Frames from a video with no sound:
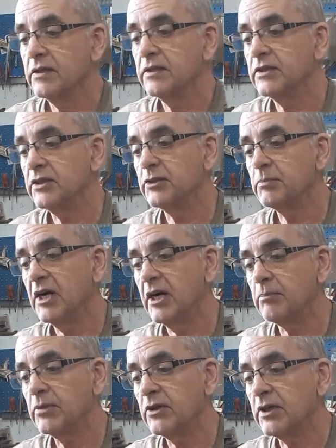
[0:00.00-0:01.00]
The
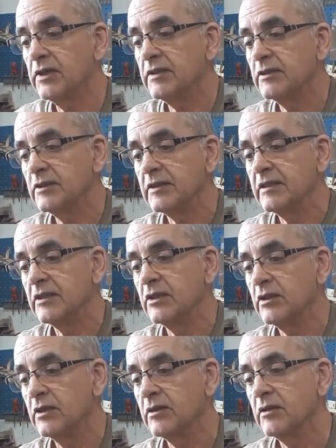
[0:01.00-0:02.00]
spark plug,
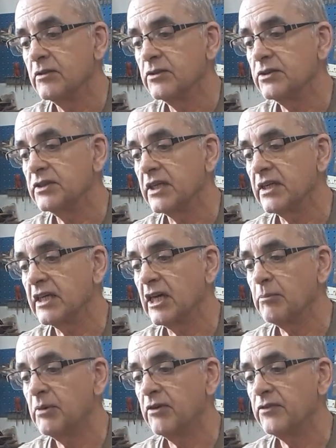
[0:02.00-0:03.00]

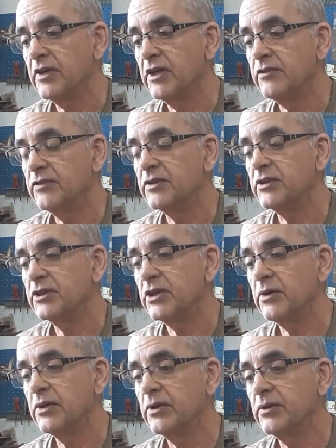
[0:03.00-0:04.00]
cap off there to
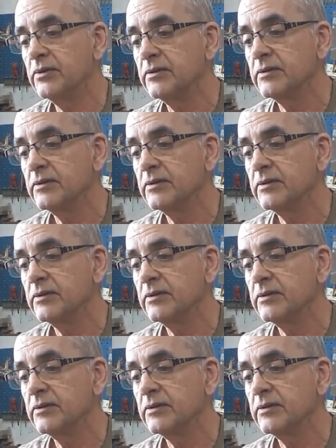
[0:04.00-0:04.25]
show you.